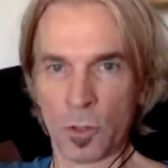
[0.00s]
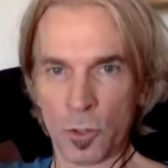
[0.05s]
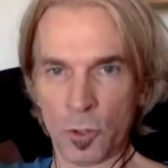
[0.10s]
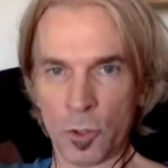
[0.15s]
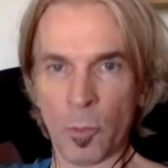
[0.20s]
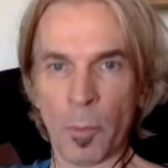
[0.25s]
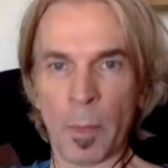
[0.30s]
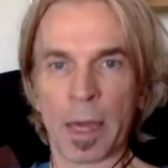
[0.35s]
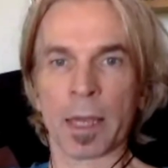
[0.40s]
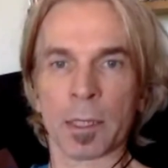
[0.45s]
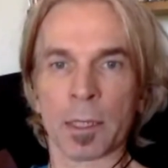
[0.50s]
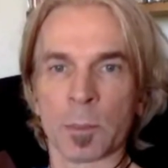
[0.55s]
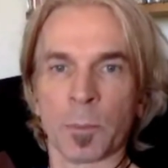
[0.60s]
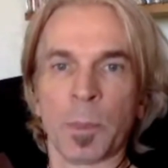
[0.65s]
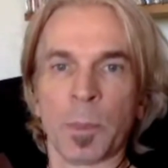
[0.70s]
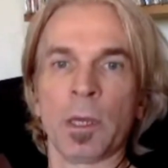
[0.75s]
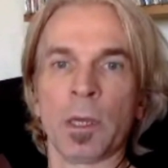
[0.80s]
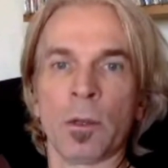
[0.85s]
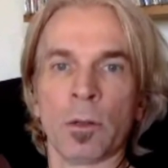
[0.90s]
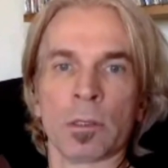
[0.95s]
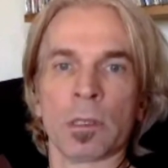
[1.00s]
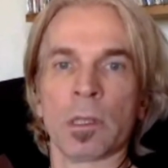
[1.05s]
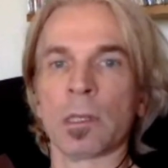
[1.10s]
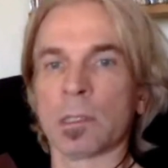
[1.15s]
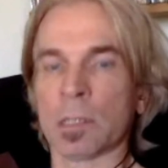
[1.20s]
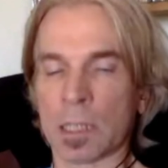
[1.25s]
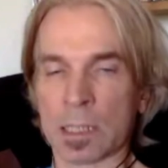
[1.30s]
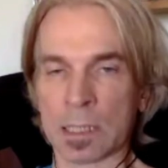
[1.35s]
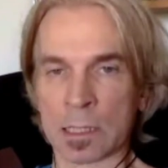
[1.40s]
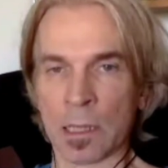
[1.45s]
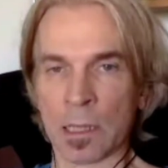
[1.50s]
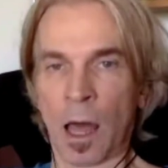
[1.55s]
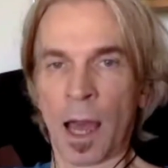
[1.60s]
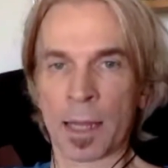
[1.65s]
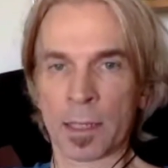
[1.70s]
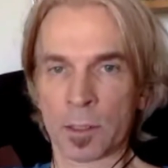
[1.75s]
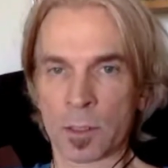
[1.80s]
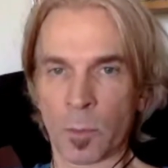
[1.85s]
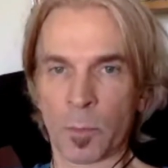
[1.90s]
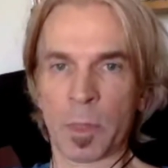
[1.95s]
you make a speaker that's
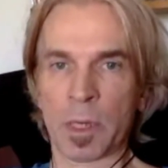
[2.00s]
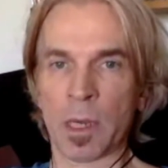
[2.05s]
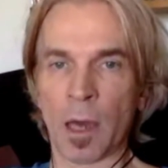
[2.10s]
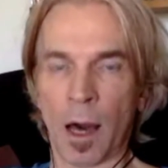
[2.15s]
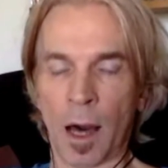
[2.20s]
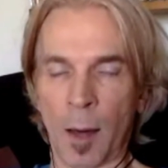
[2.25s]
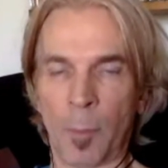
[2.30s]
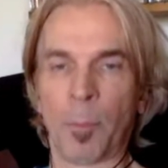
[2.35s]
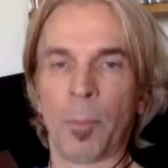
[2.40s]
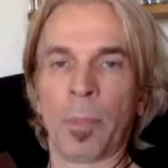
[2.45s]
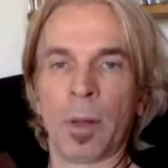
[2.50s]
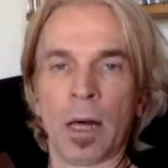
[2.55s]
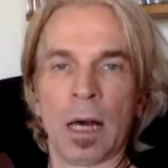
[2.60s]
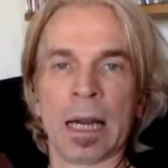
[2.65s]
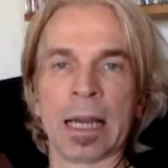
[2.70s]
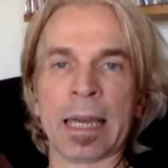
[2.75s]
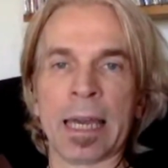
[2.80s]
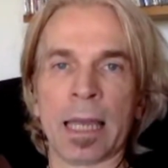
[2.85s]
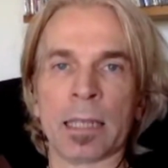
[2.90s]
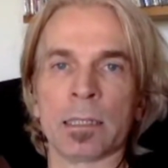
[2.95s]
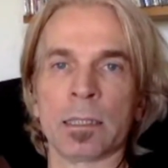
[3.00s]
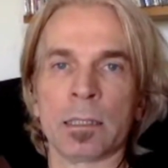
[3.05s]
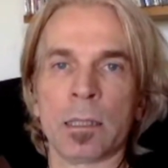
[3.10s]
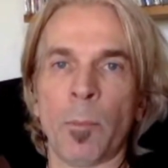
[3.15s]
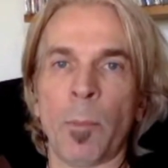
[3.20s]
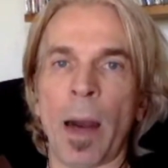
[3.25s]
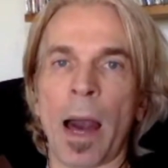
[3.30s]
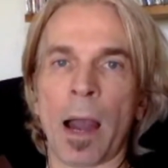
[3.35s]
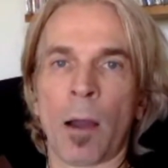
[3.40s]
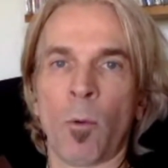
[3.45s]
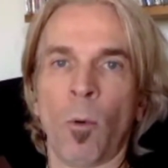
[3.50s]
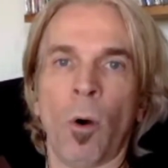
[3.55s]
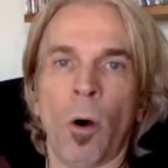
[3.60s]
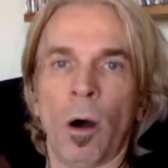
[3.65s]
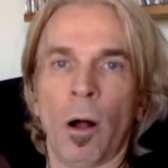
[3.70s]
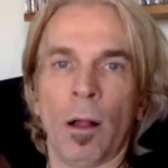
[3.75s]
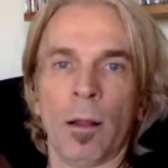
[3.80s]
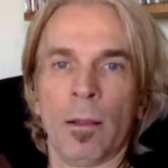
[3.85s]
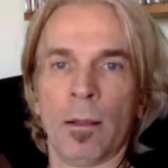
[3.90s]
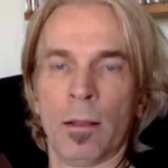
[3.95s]
designed to be up against the back
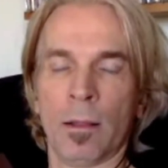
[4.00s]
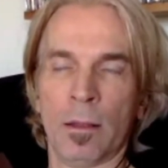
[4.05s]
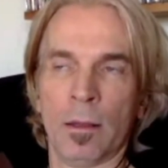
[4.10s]
wall.